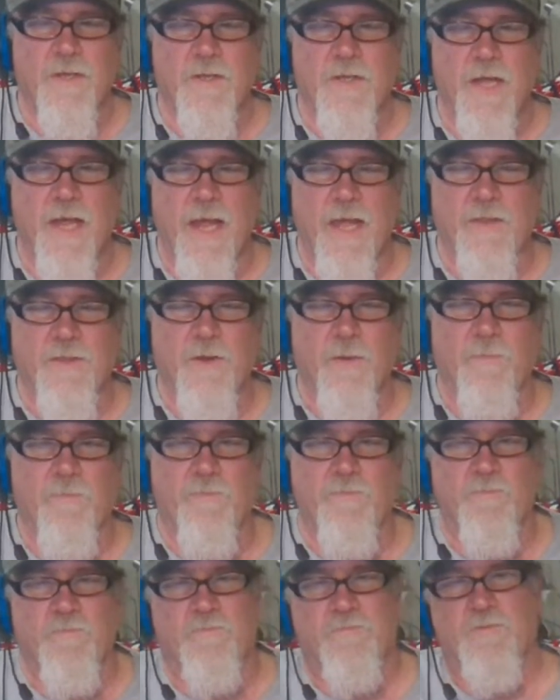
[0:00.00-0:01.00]
had their
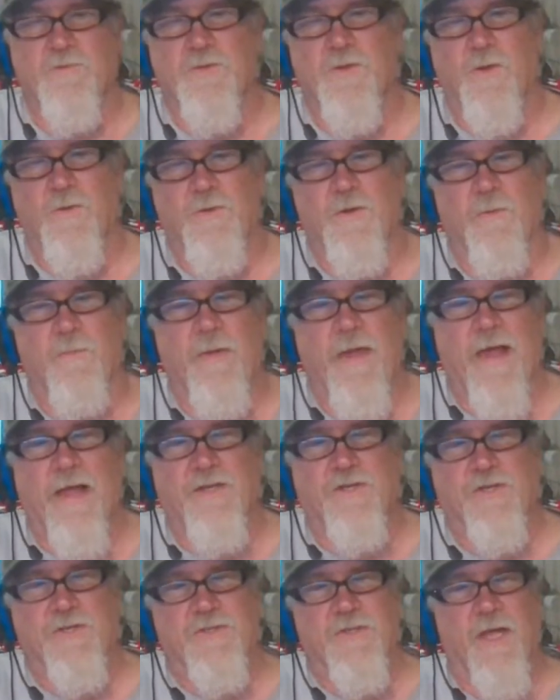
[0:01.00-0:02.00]
sewed their
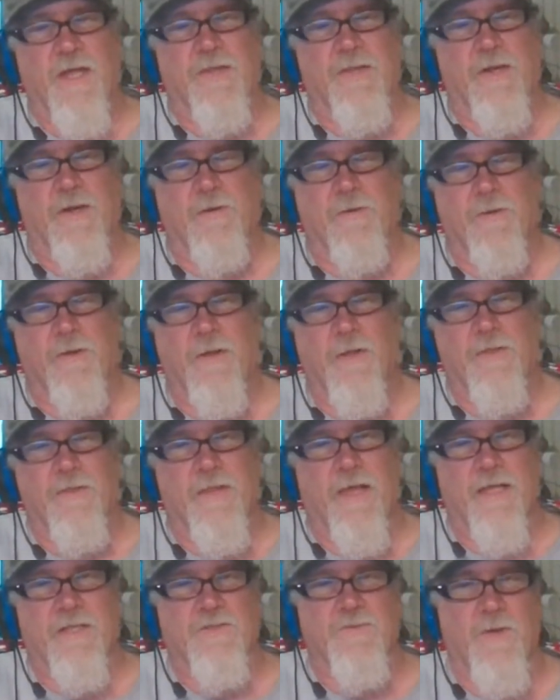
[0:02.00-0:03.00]
patches on there.
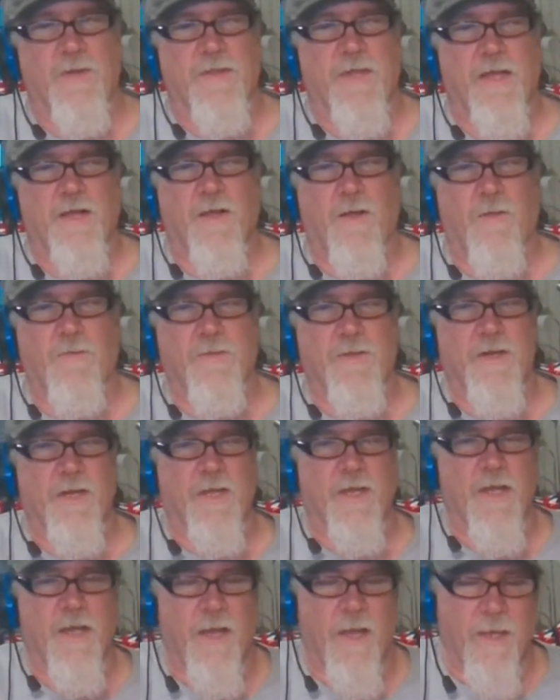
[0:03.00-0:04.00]
That's why they called it a
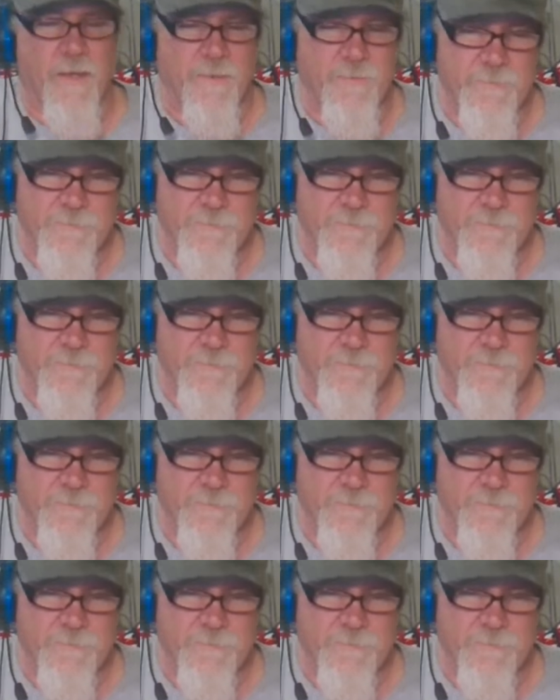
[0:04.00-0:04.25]
cut.